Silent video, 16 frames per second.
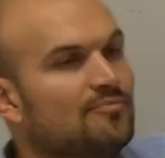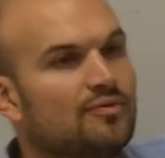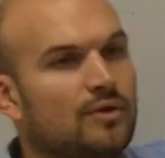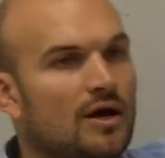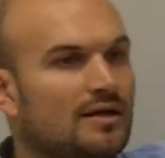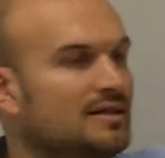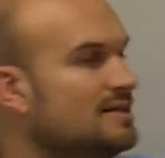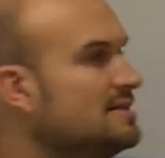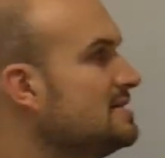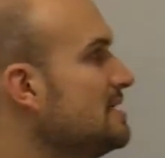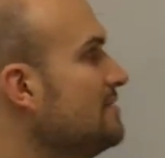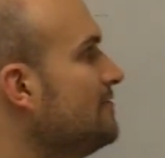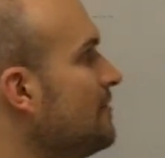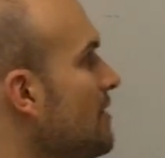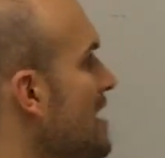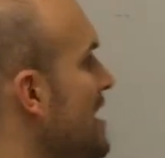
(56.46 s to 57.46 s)
plug these
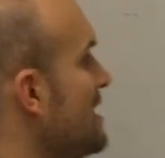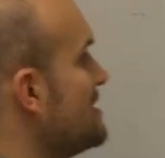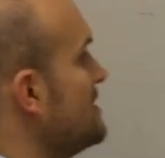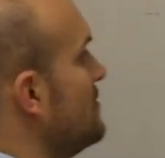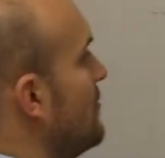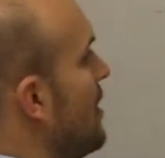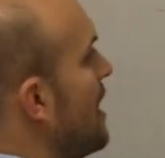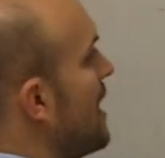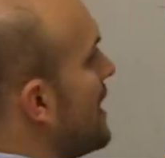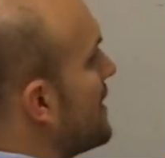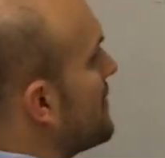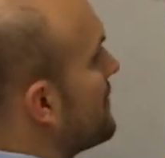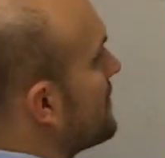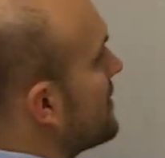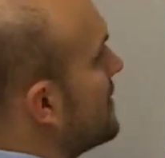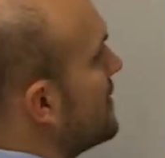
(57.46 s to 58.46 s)
in for x and y.
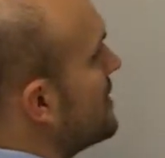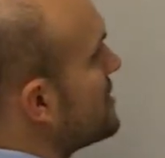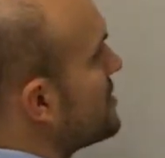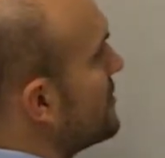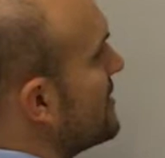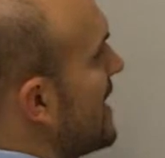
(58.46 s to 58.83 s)
So